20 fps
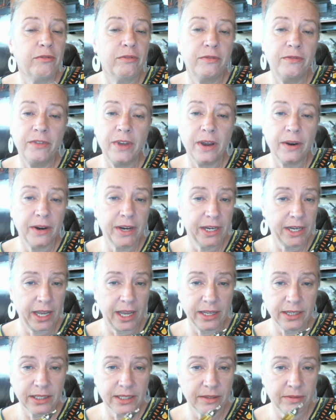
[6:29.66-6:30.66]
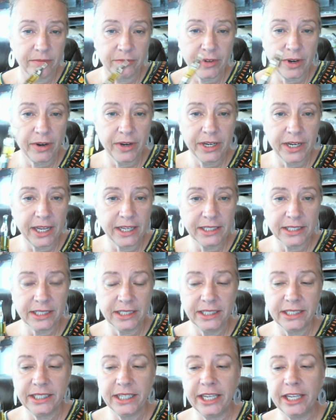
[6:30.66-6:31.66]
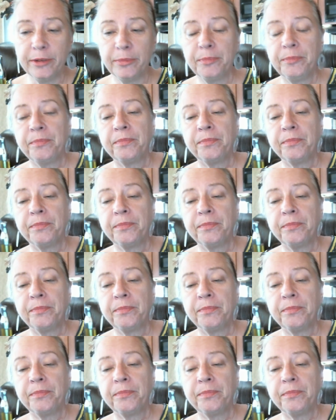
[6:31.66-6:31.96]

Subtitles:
Very nice indeed.